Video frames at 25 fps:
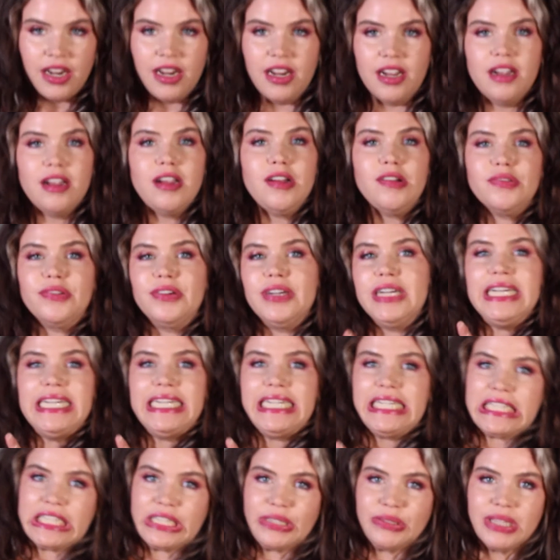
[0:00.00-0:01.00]
All
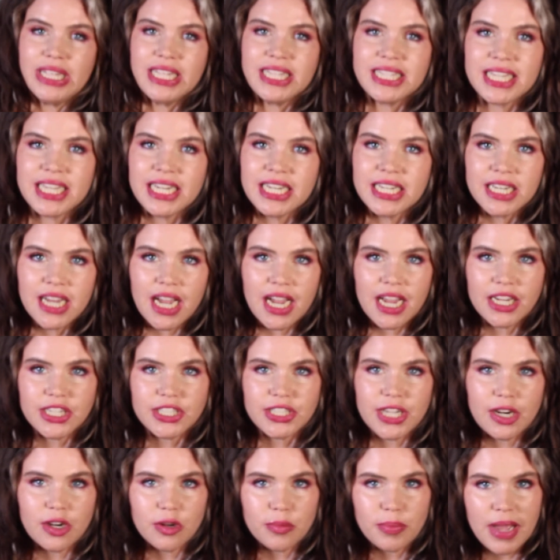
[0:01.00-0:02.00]
right, so let's get into
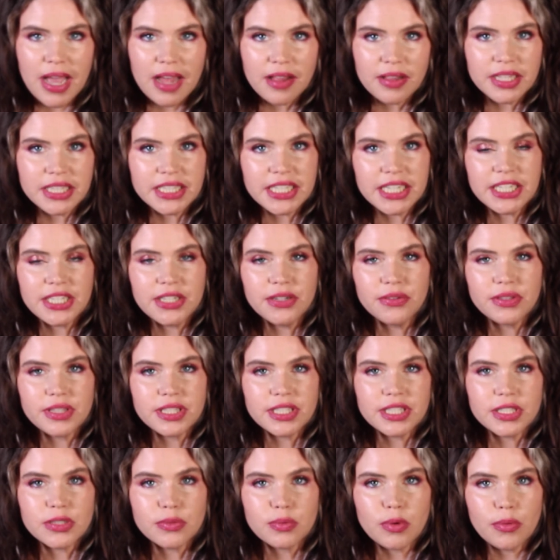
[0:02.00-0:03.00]
eyeshadow palettes. I know
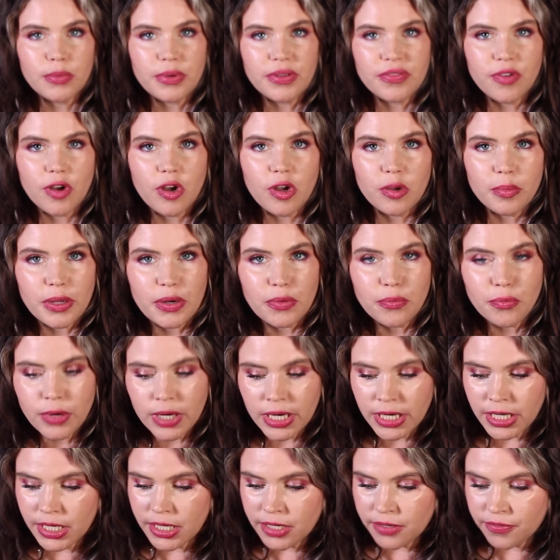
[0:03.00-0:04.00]
this is what we've all been
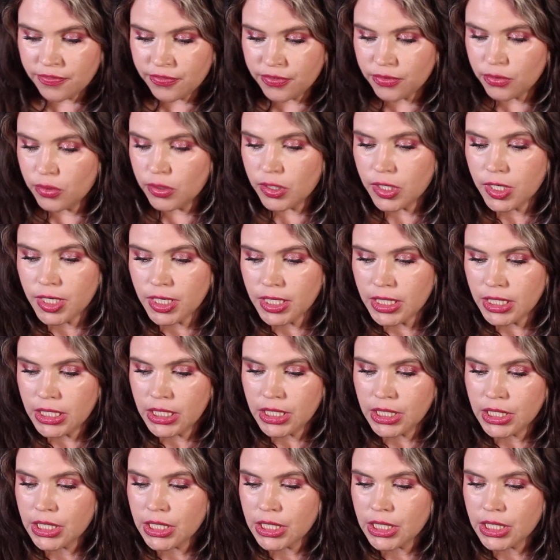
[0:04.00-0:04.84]
waiting for.